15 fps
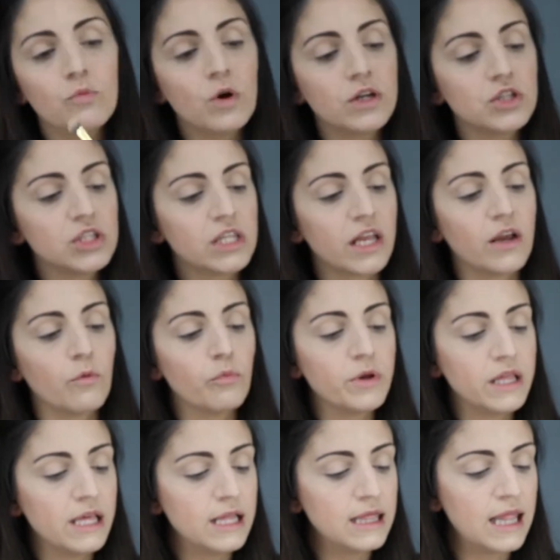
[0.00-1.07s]
You want just like a
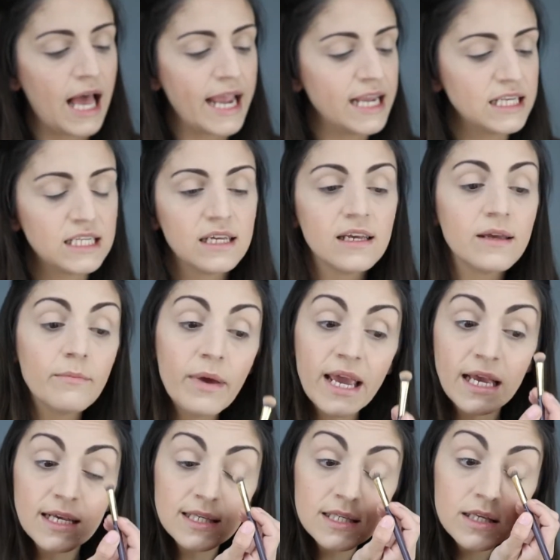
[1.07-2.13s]
really light
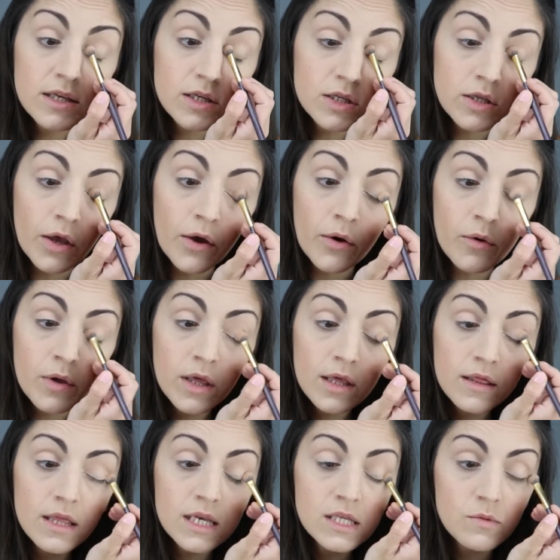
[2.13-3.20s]
base. So
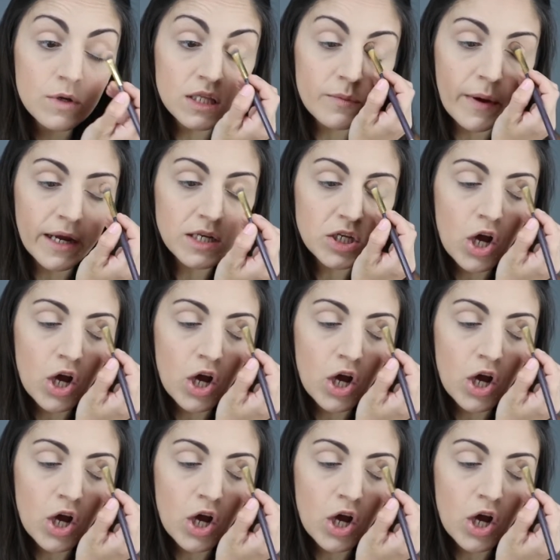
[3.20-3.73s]
this one's by